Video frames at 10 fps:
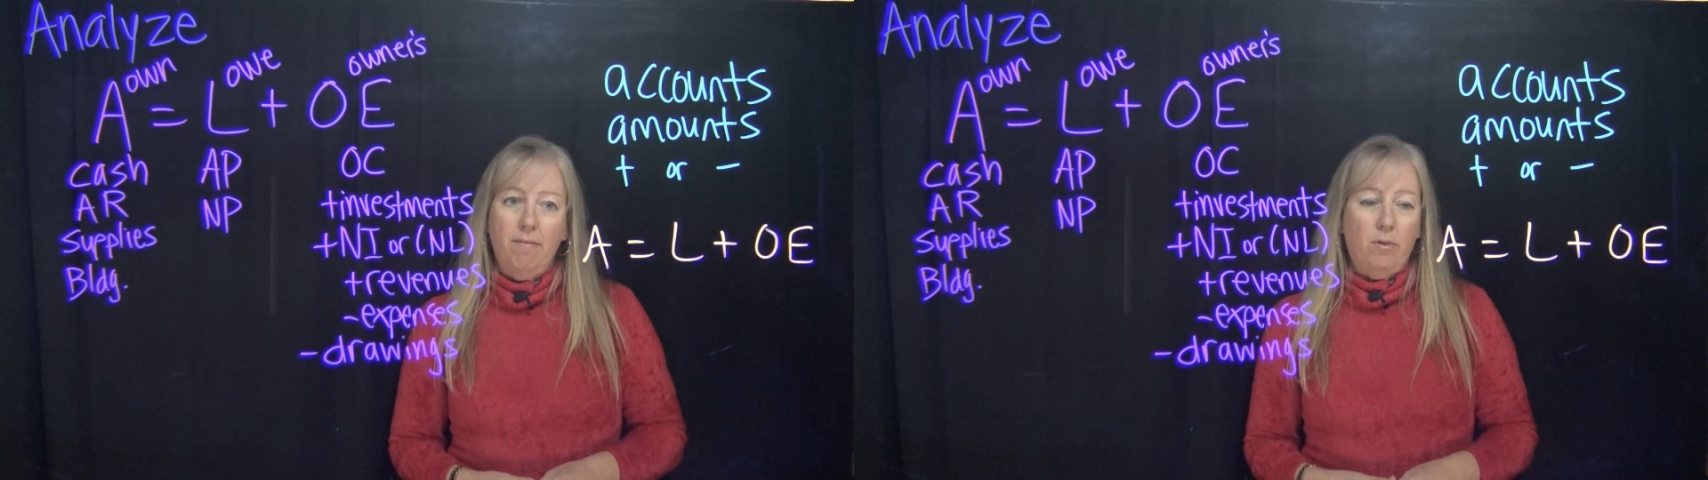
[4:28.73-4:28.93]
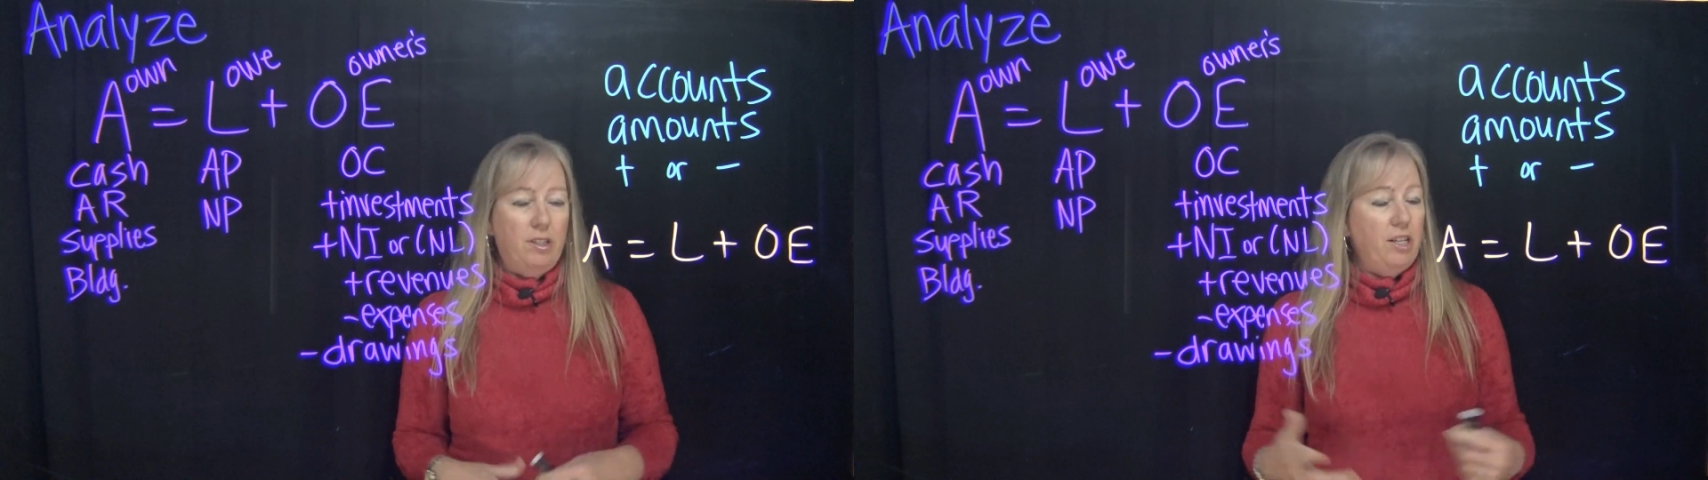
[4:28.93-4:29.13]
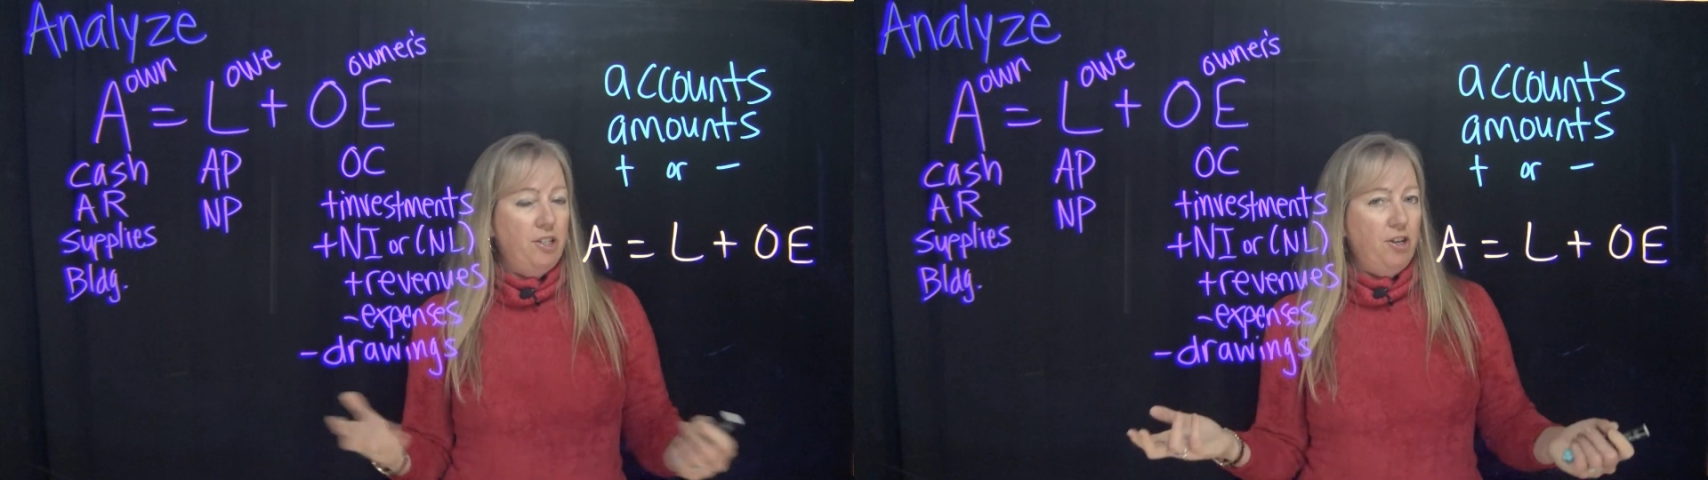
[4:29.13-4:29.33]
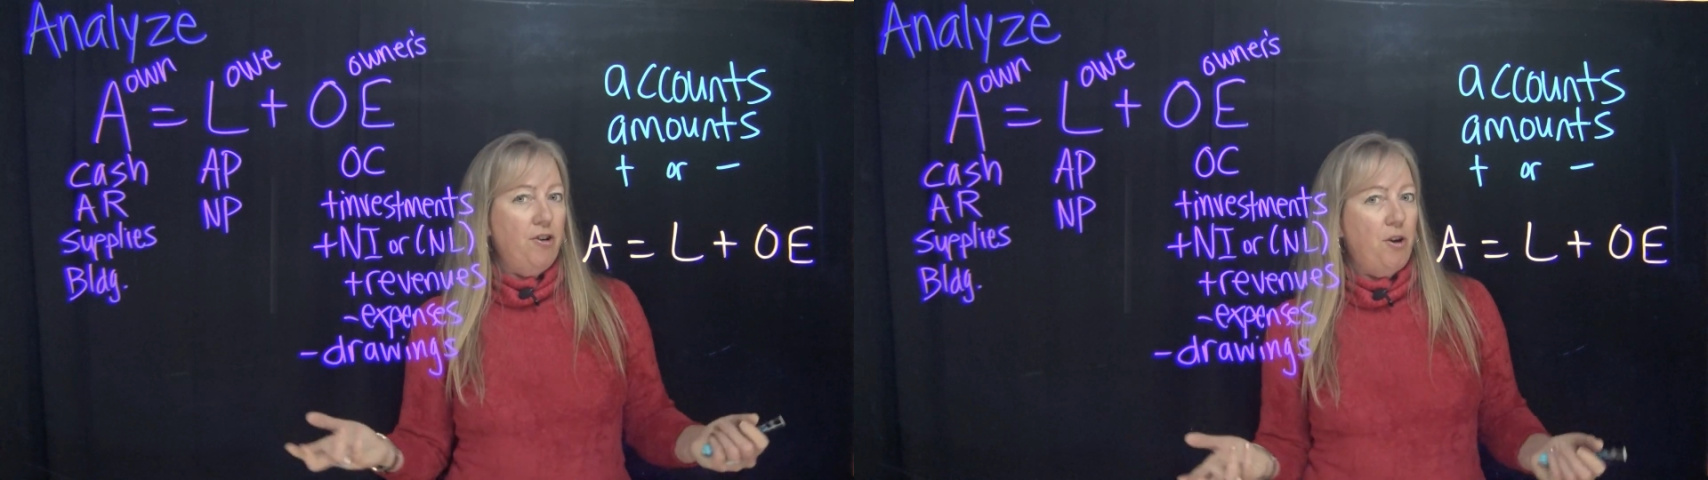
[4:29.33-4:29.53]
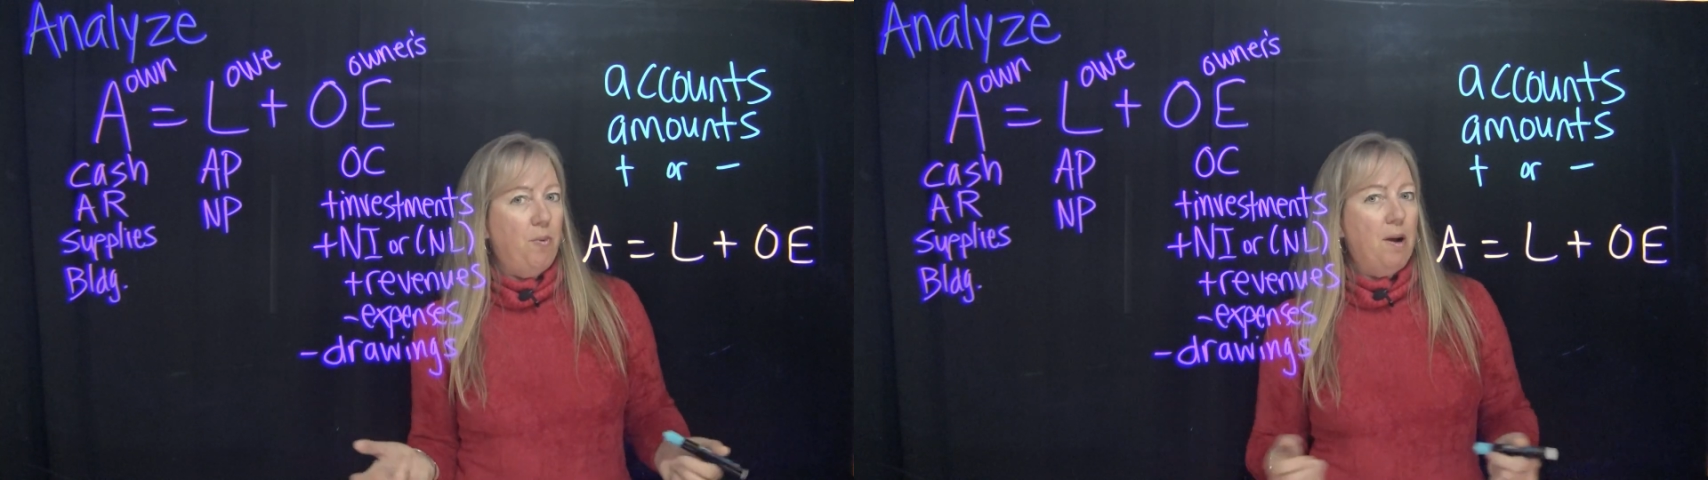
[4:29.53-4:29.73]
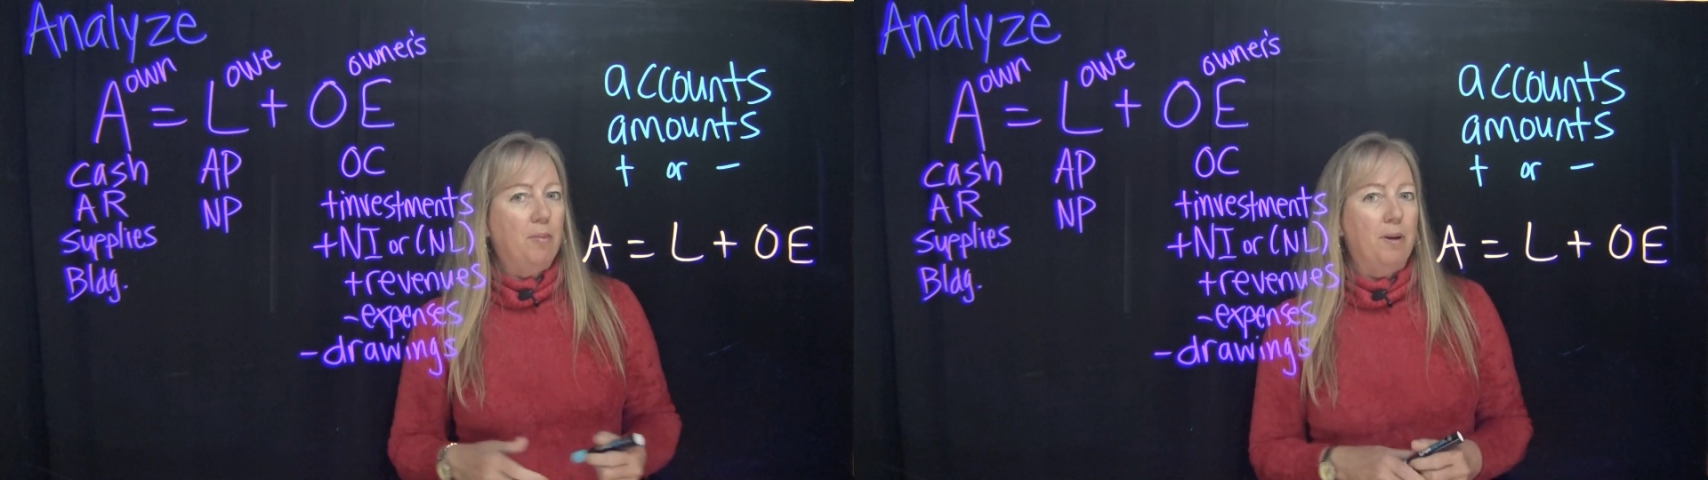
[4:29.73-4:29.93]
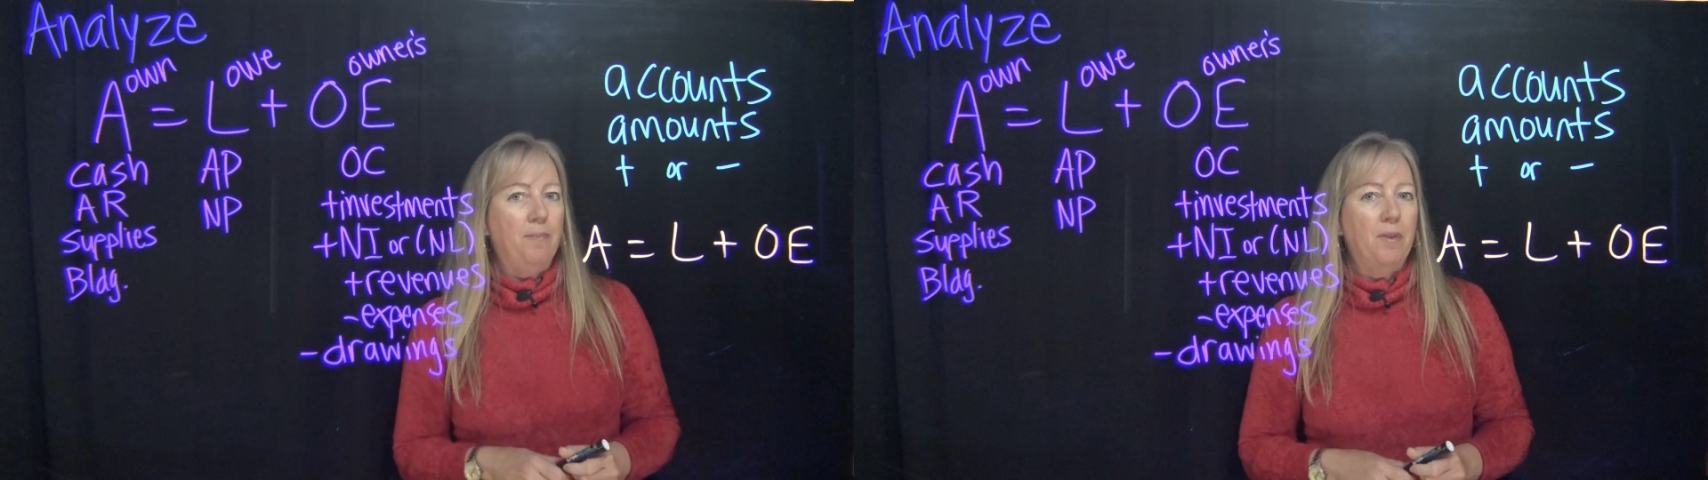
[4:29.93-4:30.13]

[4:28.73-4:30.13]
We'll say, sure, no problem.